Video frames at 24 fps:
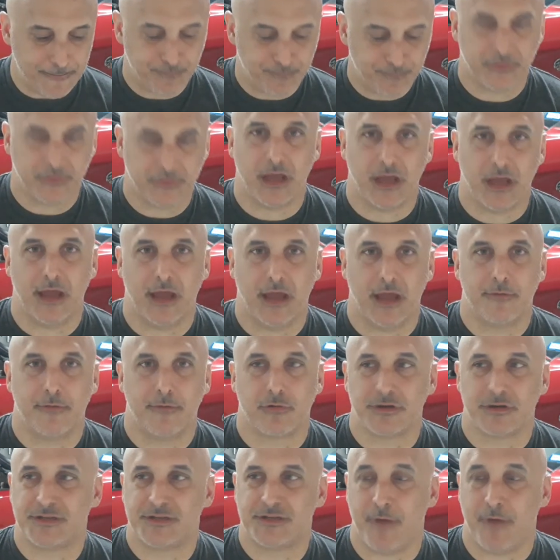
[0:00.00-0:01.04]
The
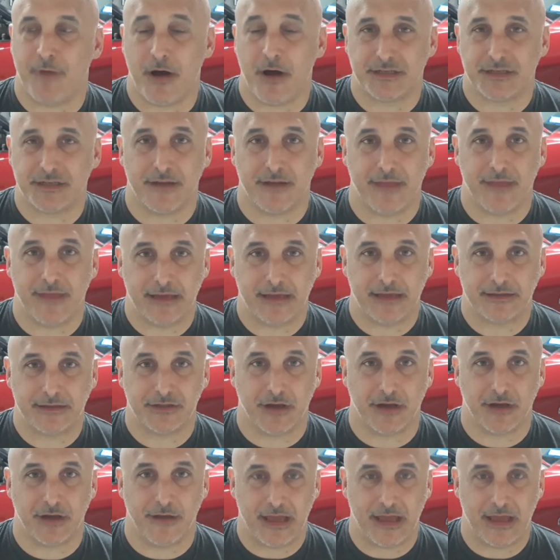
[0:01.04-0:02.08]
response on that
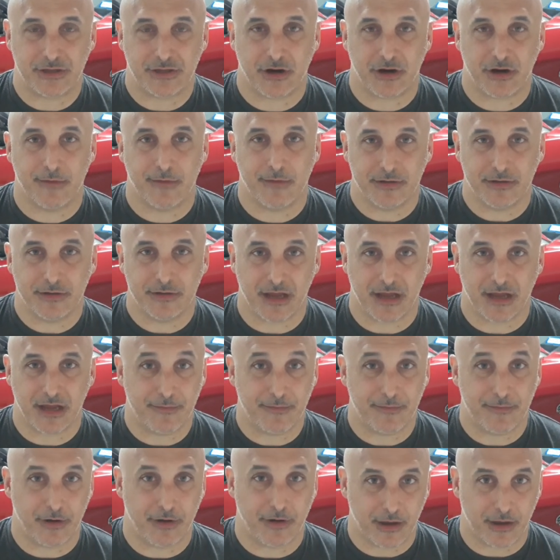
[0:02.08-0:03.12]
turbo is going to be
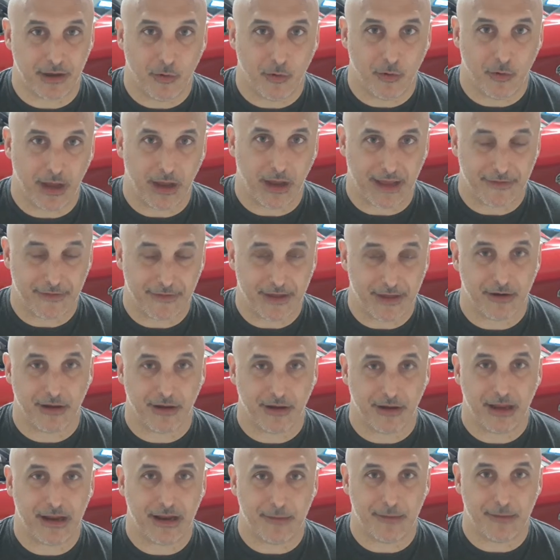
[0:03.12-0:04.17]
pretty quick. I think you're
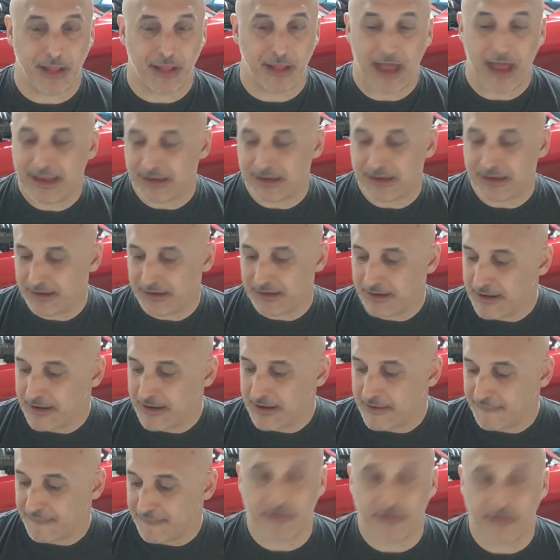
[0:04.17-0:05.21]
going to end up liking it
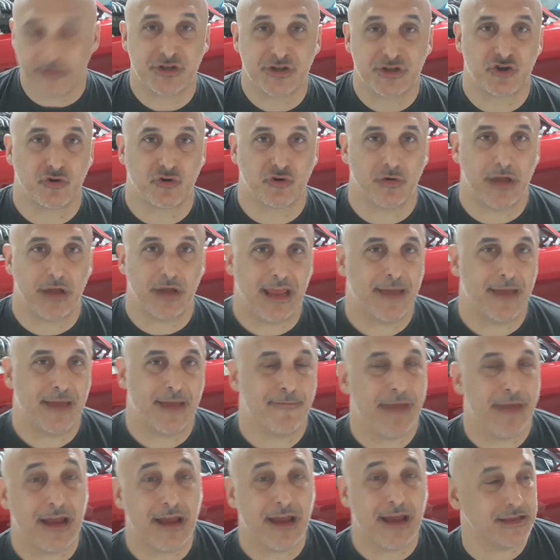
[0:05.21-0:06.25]
for the street. It
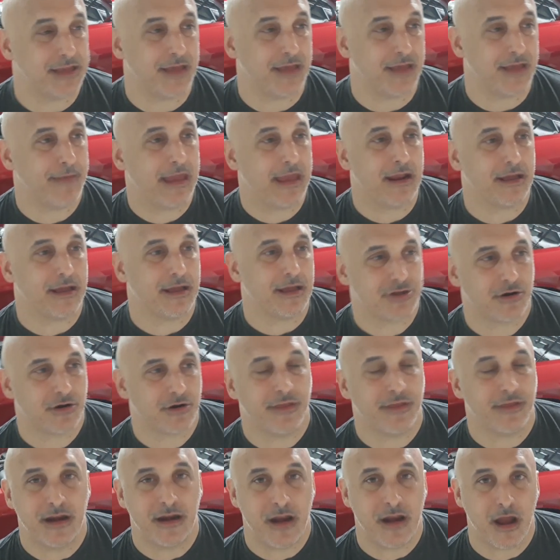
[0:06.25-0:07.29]
may not turn
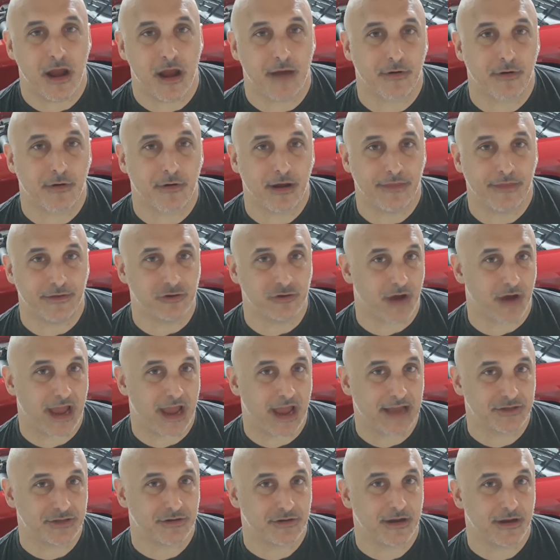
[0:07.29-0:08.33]
the number at the
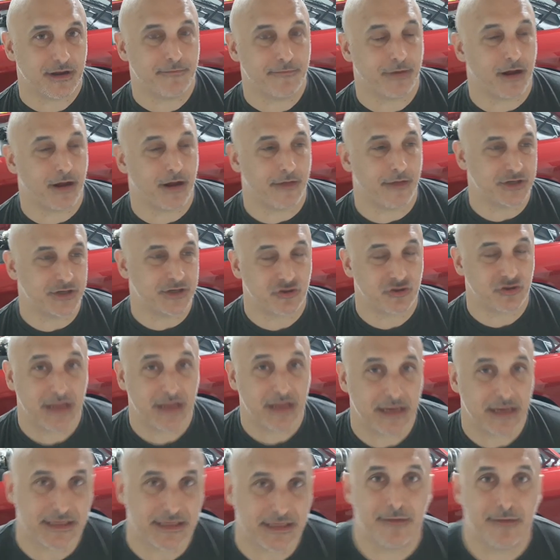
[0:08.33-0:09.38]
drag strip, but on the street
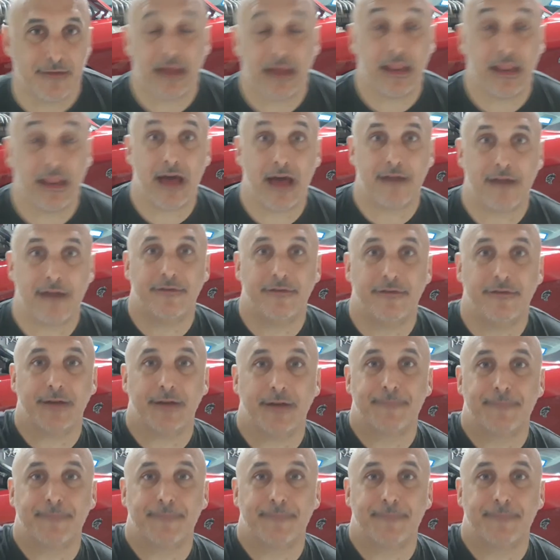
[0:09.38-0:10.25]
it's going to be a lot of fun.